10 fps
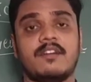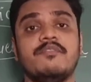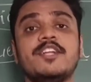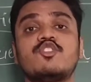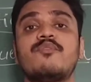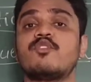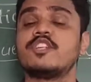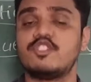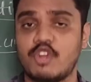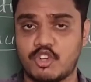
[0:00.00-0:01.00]
width of road
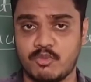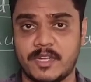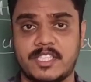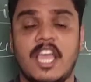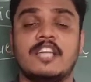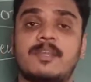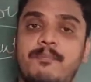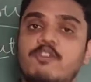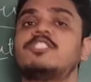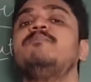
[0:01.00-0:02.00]
is not too much, the
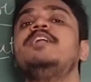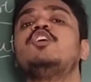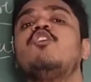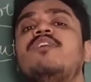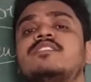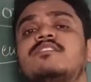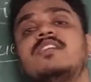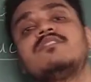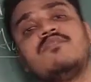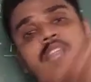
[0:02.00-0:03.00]
possibility of
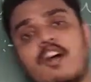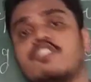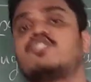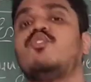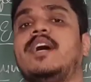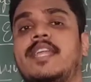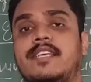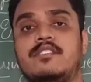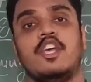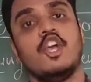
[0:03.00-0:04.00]
accidents will also
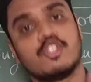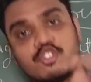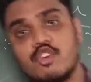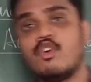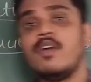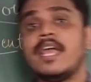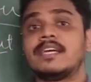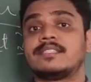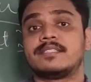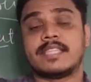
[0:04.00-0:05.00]
arise. So
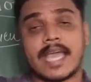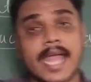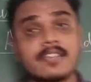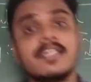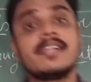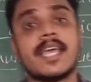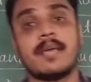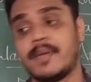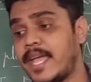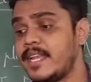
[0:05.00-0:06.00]
at that time,
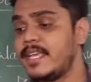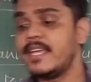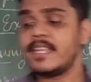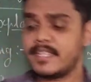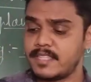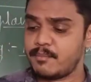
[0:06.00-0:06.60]
and here the